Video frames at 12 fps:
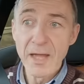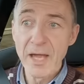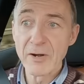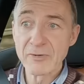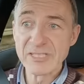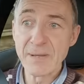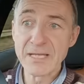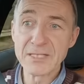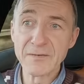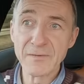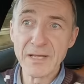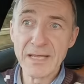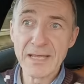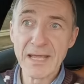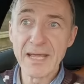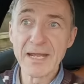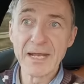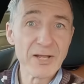respectively
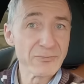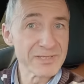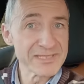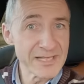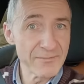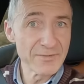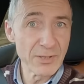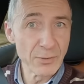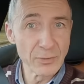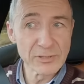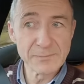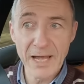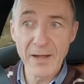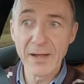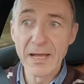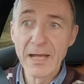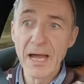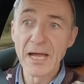in 170
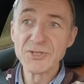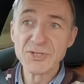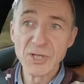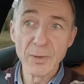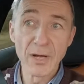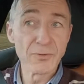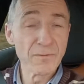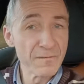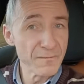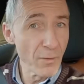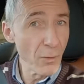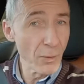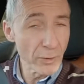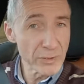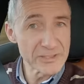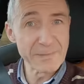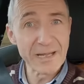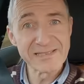horsepower and 204
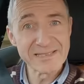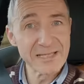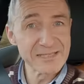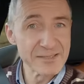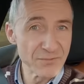horsepower states